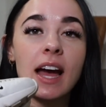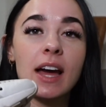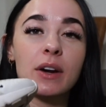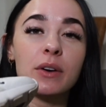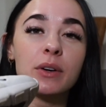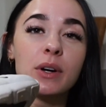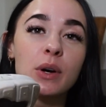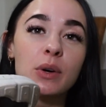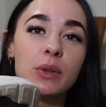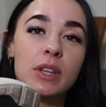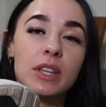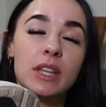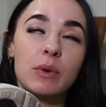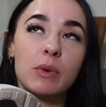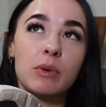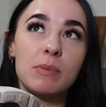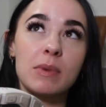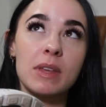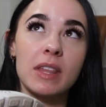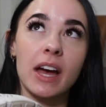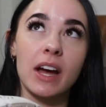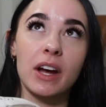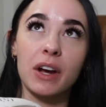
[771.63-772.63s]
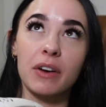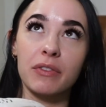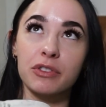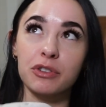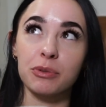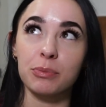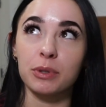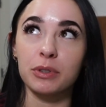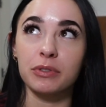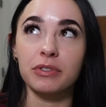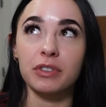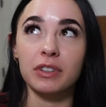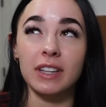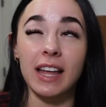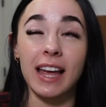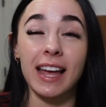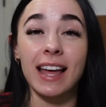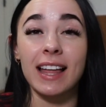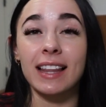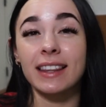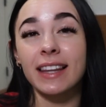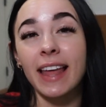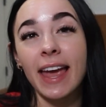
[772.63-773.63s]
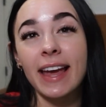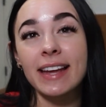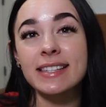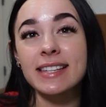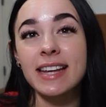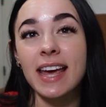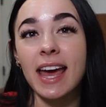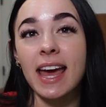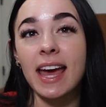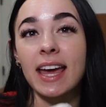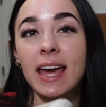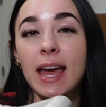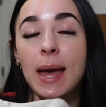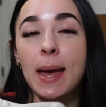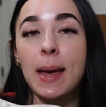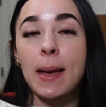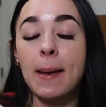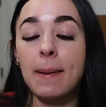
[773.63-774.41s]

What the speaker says: I don't know that they would be that comfortable for like a leg day,